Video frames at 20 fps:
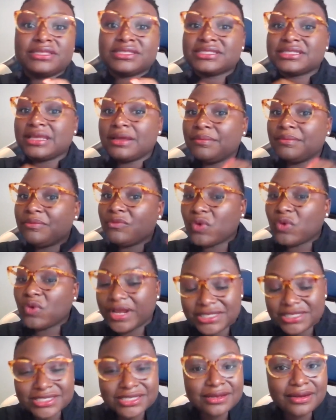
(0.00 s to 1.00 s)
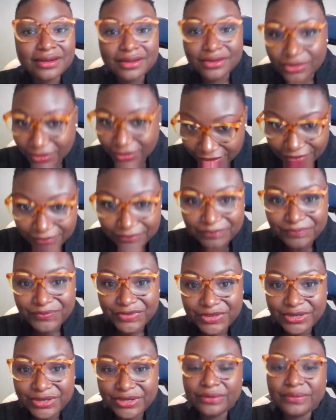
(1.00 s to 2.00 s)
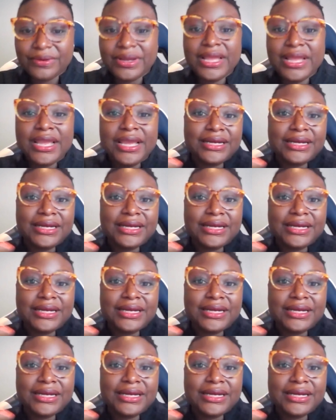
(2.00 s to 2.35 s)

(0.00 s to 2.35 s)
someone's other, you know.